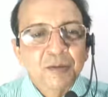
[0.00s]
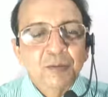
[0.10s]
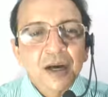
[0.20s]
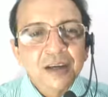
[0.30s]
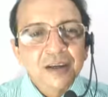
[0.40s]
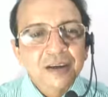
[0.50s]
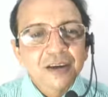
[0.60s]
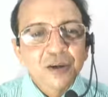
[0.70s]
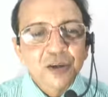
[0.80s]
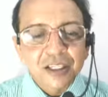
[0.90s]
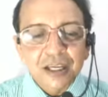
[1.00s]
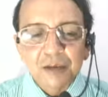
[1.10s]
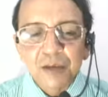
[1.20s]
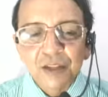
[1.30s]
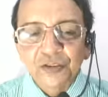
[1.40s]
My dear, your
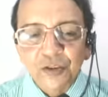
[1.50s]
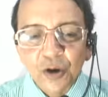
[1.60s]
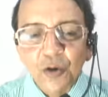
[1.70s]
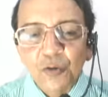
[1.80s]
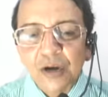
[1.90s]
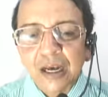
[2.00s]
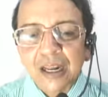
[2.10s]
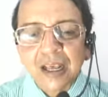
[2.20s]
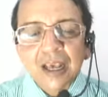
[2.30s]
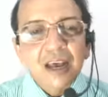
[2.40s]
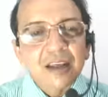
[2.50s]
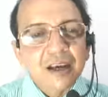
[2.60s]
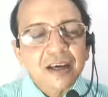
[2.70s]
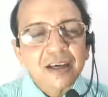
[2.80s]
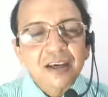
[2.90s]
time is over, and
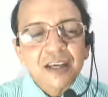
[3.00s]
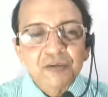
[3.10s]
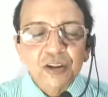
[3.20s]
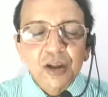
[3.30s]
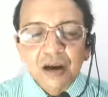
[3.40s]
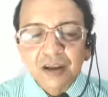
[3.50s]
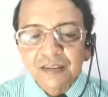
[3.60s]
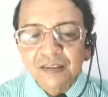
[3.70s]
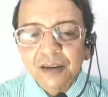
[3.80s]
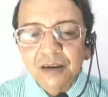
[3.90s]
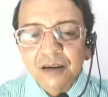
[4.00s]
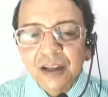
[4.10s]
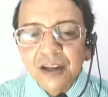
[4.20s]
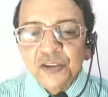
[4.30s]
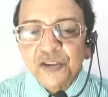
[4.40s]
I give you the answer.
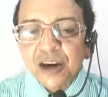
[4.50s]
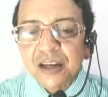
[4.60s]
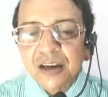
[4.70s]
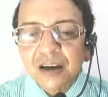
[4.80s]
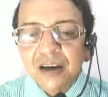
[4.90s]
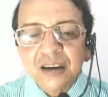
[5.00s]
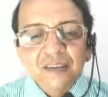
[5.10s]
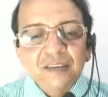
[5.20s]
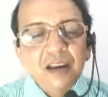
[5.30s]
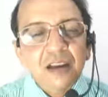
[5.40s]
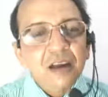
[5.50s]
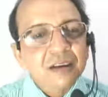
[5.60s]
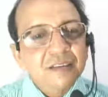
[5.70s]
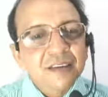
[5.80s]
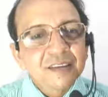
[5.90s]
China is the
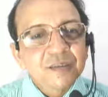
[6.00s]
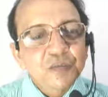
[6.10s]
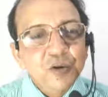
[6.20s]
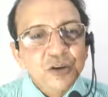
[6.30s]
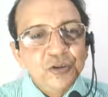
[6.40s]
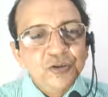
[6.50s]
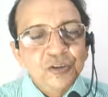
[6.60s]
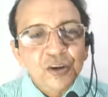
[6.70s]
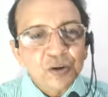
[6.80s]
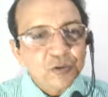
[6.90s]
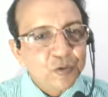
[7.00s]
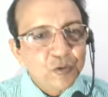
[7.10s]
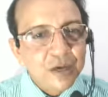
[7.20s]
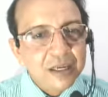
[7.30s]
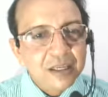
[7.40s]
largest producer of
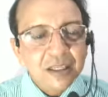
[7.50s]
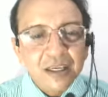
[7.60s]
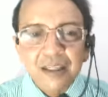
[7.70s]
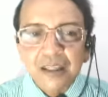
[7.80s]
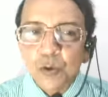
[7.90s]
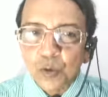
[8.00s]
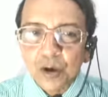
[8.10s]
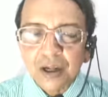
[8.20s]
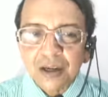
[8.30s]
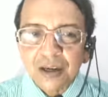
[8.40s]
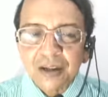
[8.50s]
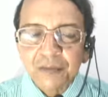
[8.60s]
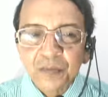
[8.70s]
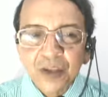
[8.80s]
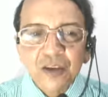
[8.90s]
wheat in the world.
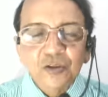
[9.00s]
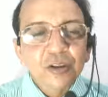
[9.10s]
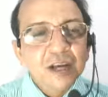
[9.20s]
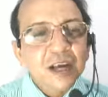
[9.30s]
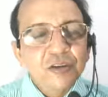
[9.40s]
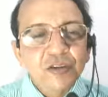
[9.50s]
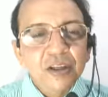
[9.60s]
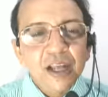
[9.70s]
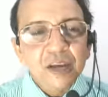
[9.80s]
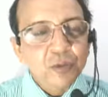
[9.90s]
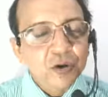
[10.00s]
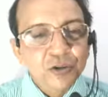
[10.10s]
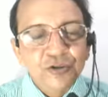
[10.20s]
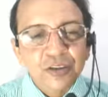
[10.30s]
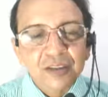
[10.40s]
So the country that
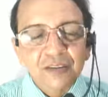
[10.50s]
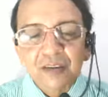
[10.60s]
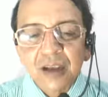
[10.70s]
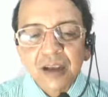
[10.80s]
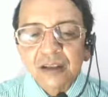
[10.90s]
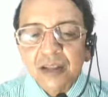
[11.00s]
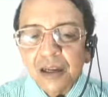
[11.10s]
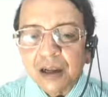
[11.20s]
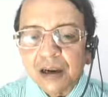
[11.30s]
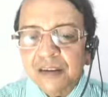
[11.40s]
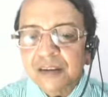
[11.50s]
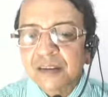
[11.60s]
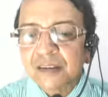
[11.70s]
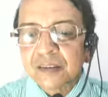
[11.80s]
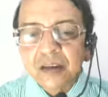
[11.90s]
produces the
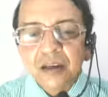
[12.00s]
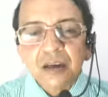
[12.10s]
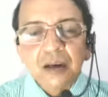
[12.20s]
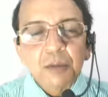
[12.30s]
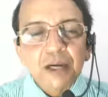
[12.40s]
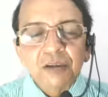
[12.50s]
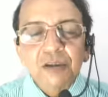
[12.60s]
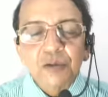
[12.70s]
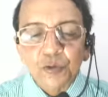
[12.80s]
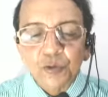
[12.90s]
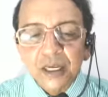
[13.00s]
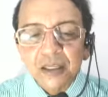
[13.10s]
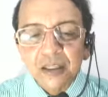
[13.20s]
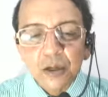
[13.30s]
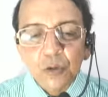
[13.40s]
largest amount of wheat
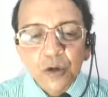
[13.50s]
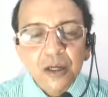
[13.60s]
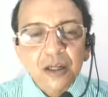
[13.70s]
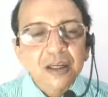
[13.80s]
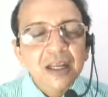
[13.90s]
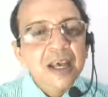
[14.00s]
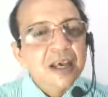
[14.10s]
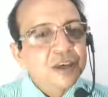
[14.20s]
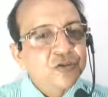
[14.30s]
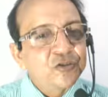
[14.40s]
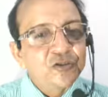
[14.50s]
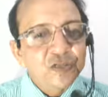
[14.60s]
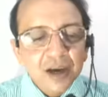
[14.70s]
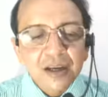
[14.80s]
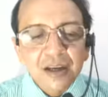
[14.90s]
in the world is
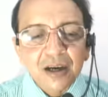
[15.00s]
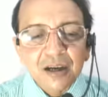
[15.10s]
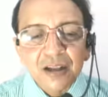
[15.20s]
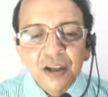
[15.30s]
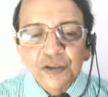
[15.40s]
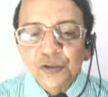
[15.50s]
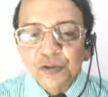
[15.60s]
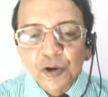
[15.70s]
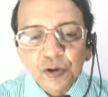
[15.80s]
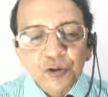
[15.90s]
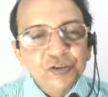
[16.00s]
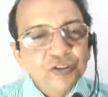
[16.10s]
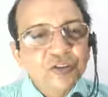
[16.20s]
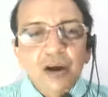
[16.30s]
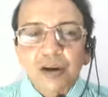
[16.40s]
China. So 4
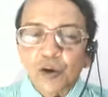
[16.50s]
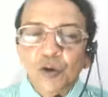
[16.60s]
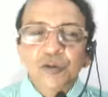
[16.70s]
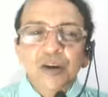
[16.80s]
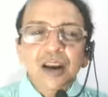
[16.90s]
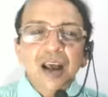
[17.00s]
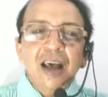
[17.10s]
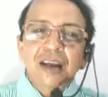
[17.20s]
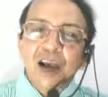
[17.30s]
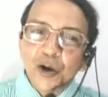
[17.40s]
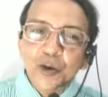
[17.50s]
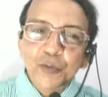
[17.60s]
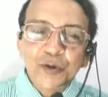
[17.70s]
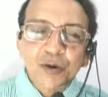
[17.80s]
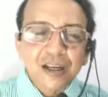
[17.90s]
questions are over, and I
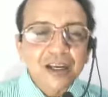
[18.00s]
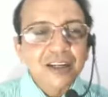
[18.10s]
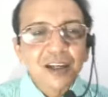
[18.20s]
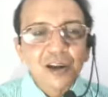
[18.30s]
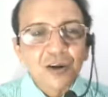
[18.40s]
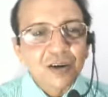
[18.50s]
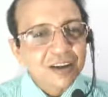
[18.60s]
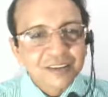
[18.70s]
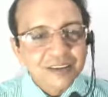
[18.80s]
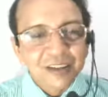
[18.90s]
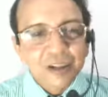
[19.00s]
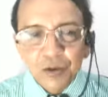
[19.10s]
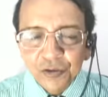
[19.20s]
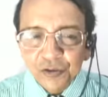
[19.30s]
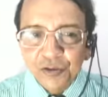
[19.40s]
hope you are getting along answering the
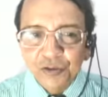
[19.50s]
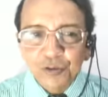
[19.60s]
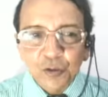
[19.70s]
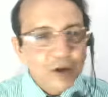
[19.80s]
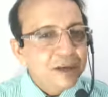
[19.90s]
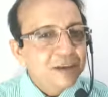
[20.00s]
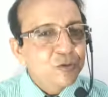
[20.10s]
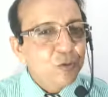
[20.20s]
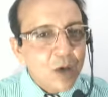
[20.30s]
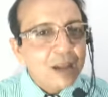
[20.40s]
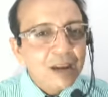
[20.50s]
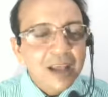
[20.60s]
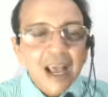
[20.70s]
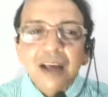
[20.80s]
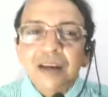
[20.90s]
questions quite
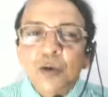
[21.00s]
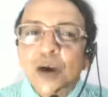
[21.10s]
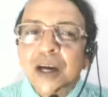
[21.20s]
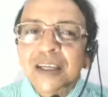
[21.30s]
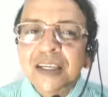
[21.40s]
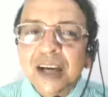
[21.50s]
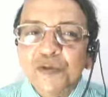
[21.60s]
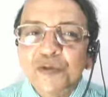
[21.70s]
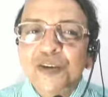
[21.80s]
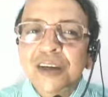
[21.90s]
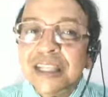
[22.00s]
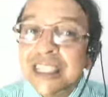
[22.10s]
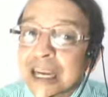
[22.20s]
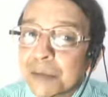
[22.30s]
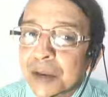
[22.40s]
well and quite
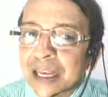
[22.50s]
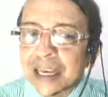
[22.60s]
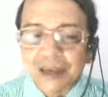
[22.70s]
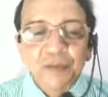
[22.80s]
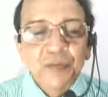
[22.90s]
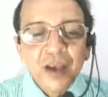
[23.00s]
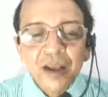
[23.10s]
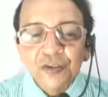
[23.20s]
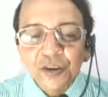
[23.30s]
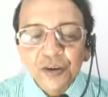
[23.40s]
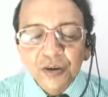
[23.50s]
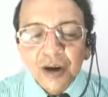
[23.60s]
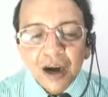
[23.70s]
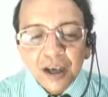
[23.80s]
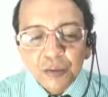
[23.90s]
comfortably.
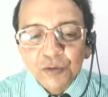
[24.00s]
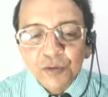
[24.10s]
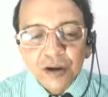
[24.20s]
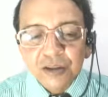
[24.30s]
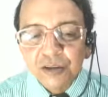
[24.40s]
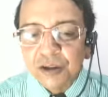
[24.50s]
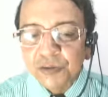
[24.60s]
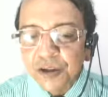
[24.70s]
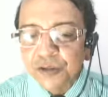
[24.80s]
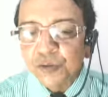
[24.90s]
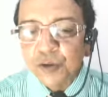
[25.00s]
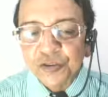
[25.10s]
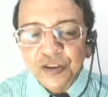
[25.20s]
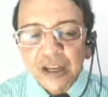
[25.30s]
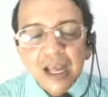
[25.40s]
So I move on to the 5th
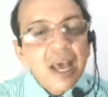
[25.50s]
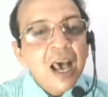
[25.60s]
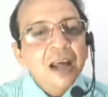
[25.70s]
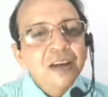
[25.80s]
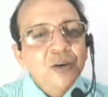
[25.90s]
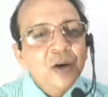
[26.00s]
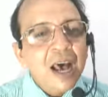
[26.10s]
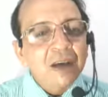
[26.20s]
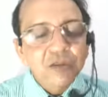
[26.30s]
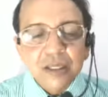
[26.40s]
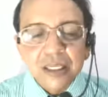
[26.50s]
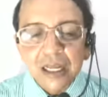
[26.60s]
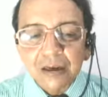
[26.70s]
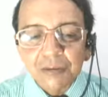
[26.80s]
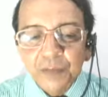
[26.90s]
question, and you have to
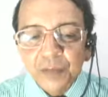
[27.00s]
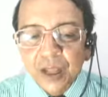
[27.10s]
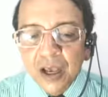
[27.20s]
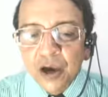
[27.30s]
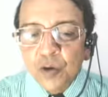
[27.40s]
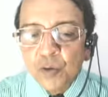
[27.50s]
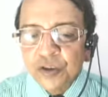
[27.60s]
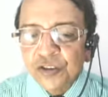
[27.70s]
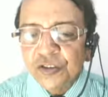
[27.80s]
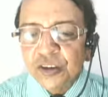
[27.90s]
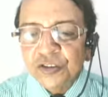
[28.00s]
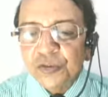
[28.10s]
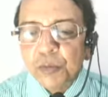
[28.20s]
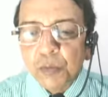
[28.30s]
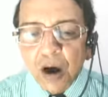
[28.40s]
tell, which is the
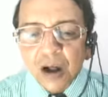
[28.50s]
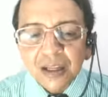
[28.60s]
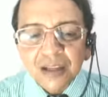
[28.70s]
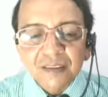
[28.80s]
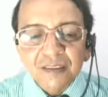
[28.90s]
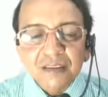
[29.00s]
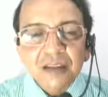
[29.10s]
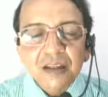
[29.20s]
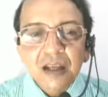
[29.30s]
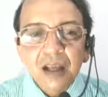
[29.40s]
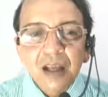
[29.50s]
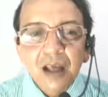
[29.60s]
smallest.